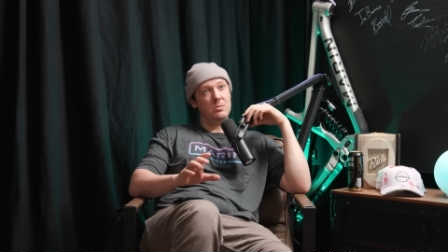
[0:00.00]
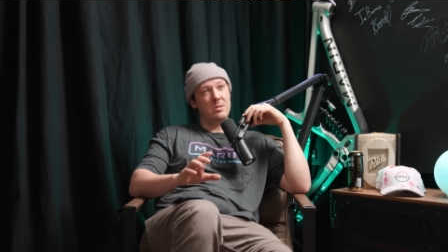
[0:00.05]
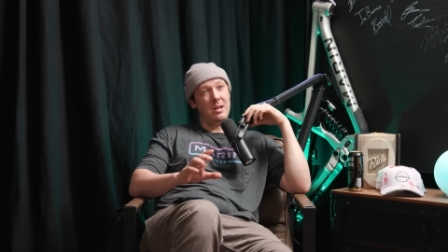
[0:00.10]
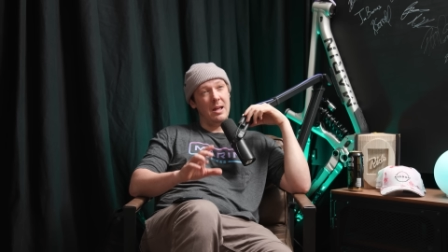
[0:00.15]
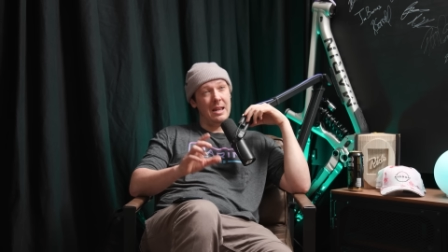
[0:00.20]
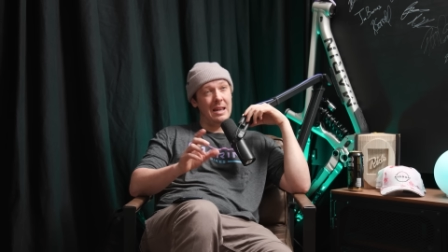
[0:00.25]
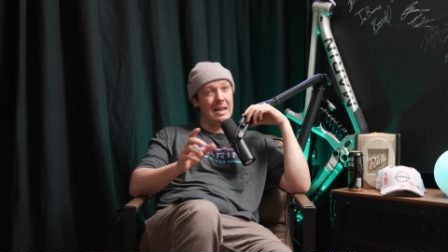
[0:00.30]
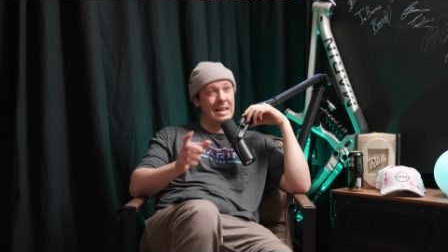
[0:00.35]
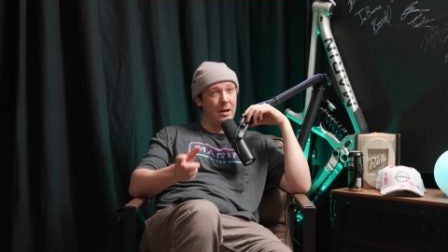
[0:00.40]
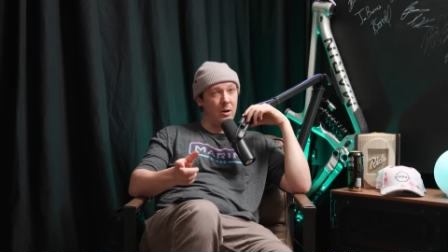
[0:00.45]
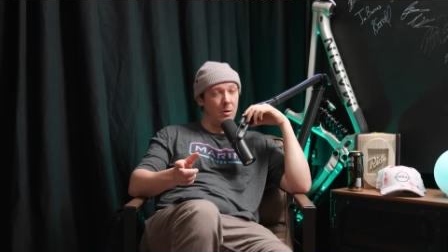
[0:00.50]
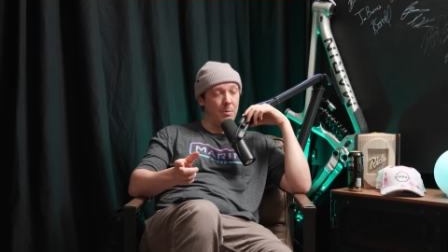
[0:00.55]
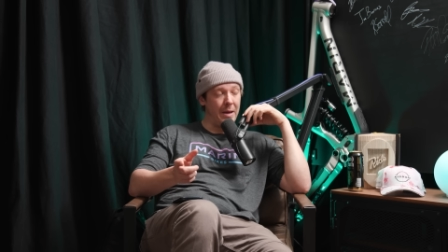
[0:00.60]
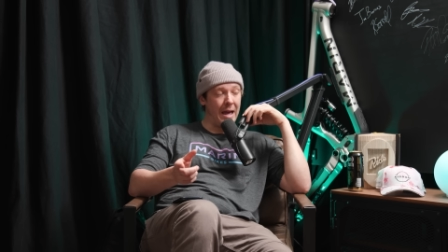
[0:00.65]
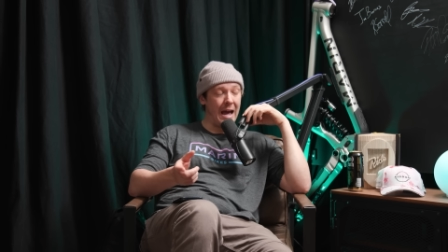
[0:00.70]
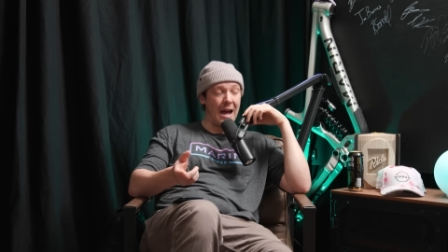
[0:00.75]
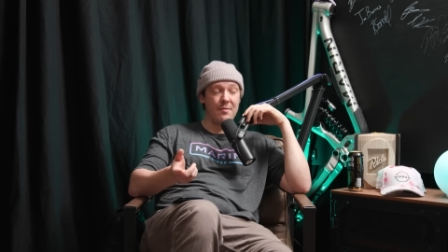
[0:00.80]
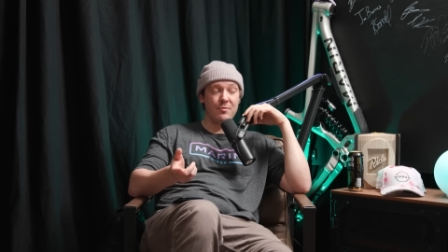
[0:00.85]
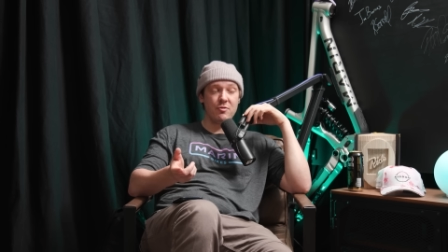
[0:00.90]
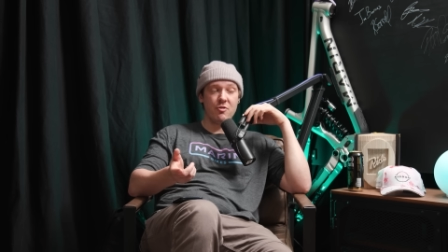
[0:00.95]
a little
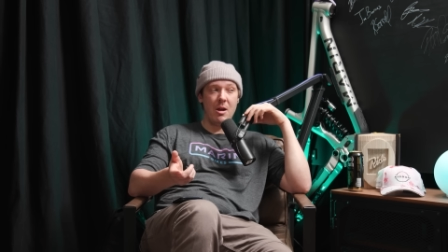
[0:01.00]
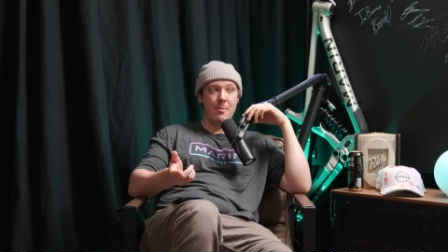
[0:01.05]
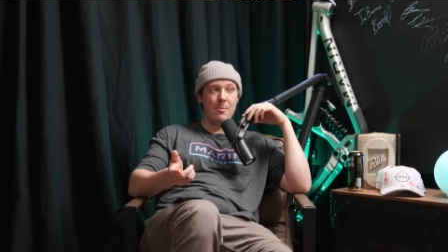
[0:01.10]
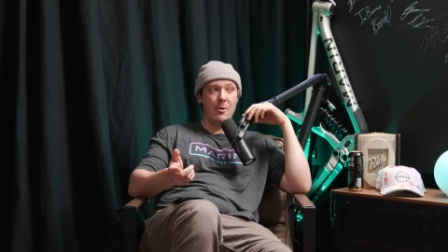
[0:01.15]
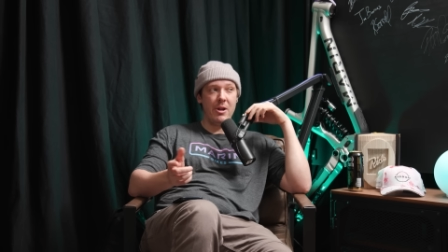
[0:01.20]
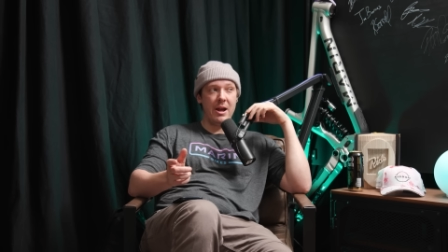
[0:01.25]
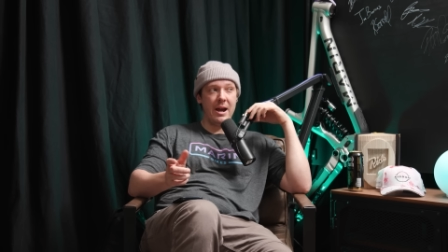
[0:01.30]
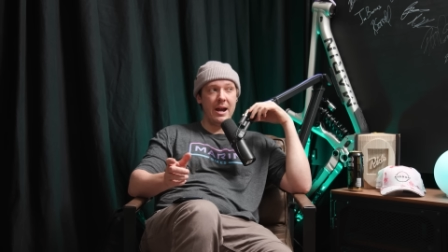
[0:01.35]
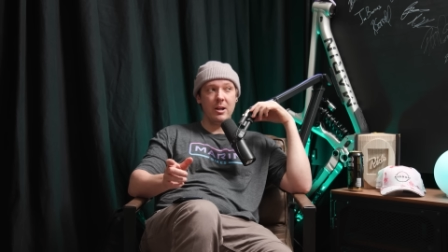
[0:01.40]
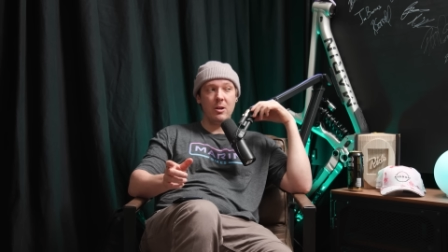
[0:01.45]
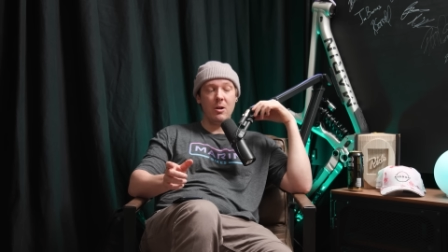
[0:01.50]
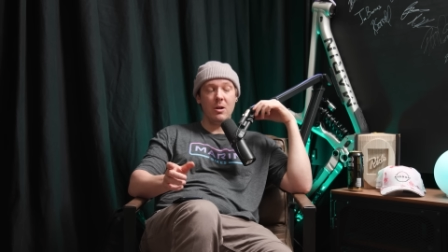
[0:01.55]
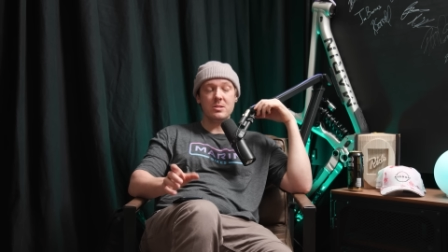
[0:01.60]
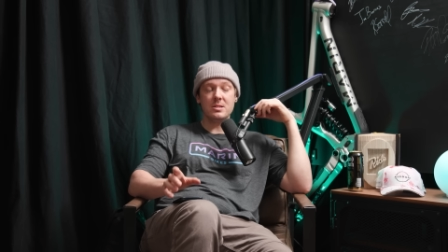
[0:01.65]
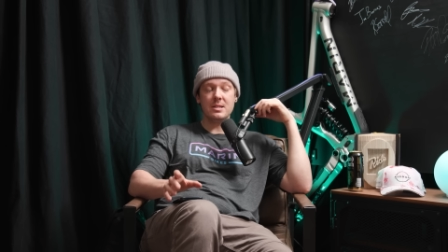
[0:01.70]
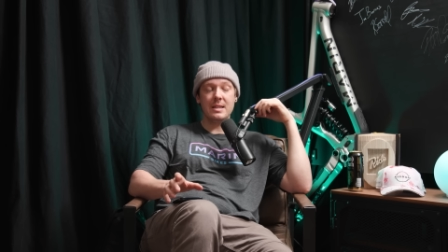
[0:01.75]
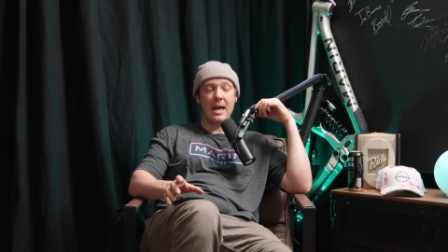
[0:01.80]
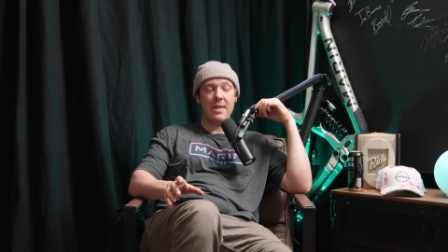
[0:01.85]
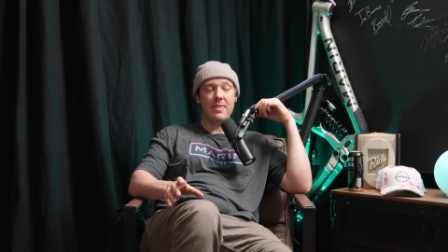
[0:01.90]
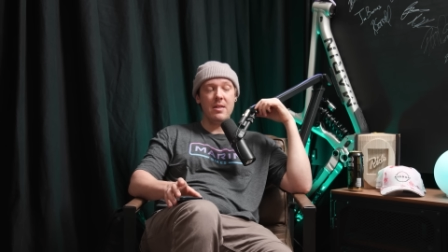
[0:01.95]
bit after Emma and I got
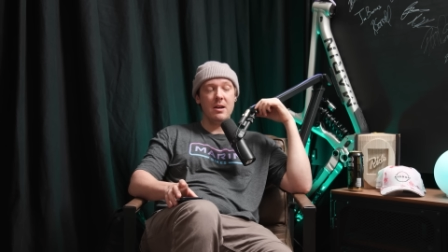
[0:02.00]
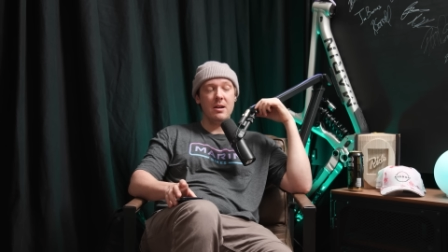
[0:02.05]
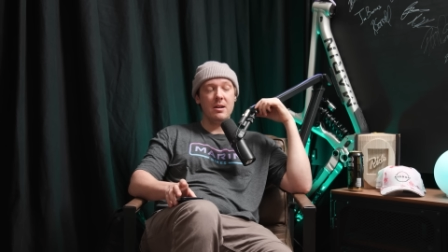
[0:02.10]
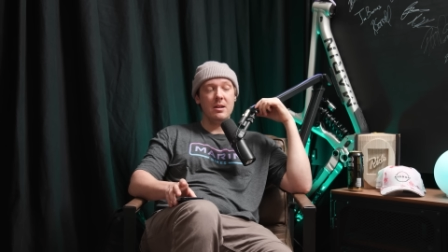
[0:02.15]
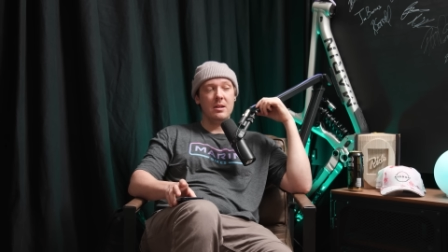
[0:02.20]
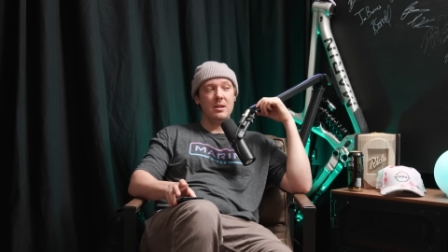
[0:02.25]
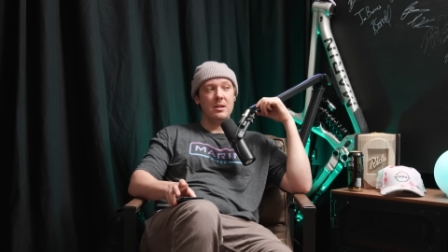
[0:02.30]
together.